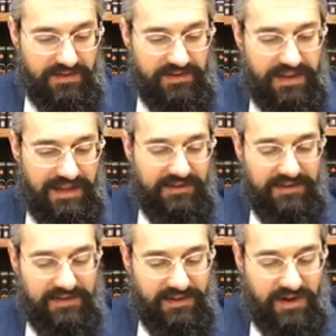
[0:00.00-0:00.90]
that
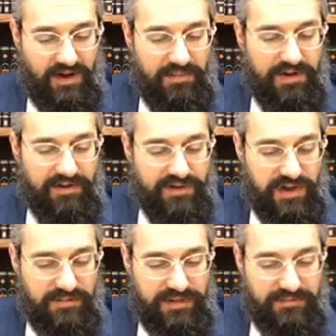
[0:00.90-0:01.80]
the korban of
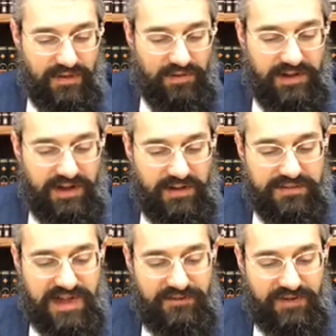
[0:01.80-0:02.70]
shlomim only
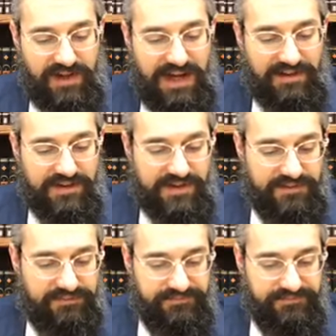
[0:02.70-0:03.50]
comes after chatas.